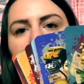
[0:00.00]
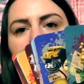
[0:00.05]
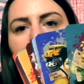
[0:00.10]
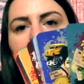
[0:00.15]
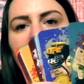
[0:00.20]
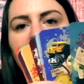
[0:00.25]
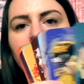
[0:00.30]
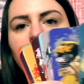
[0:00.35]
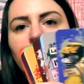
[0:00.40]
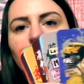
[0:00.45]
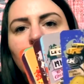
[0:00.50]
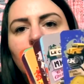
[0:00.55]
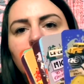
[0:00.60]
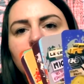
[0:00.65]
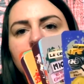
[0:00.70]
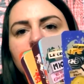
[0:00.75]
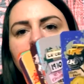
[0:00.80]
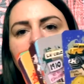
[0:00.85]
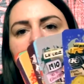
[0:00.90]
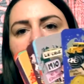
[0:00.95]

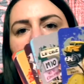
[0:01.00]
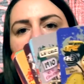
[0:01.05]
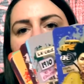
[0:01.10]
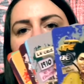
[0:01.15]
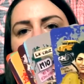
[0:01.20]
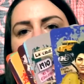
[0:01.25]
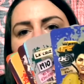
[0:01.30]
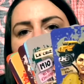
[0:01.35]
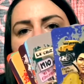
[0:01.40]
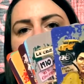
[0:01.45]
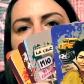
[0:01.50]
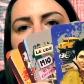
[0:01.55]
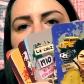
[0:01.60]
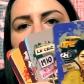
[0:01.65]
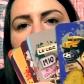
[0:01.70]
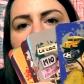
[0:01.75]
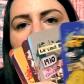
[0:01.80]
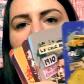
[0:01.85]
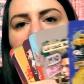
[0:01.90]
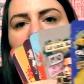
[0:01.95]
people of all
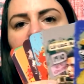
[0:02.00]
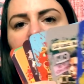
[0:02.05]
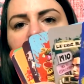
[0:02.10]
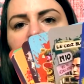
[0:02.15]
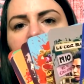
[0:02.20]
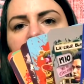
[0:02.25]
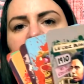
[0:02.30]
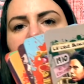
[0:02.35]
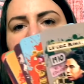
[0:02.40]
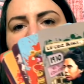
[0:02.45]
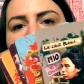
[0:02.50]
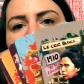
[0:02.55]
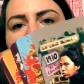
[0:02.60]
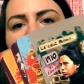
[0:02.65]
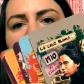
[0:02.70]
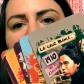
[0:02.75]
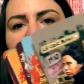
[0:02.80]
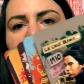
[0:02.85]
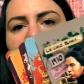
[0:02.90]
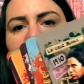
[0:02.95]
different colors
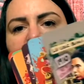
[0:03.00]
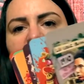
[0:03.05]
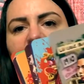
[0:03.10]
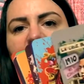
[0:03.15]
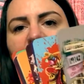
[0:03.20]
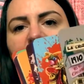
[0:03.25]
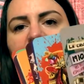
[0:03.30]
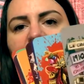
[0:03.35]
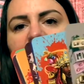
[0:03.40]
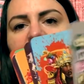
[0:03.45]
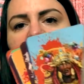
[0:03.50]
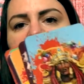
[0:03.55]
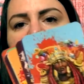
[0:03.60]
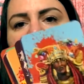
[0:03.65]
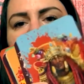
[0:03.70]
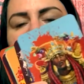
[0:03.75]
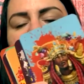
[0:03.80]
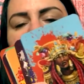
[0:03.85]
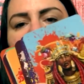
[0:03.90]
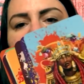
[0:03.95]
and
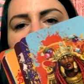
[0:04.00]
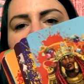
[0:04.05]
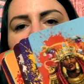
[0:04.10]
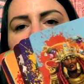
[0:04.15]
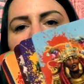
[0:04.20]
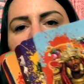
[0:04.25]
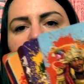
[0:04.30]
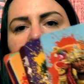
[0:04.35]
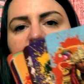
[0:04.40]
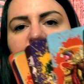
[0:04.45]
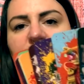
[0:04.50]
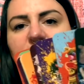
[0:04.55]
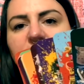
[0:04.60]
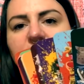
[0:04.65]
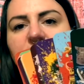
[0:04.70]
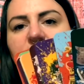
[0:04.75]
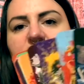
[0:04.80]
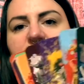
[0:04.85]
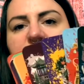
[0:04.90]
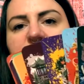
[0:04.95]
nationalities and
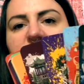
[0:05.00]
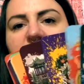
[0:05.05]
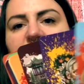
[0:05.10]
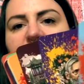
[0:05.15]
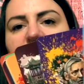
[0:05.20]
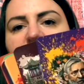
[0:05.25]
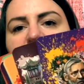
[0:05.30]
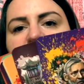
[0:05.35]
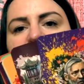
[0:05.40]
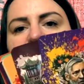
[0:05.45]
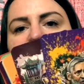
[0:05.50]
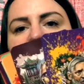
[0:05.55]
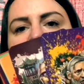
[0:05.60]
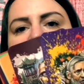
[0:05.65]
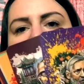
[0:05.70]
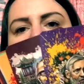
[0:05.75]
genders and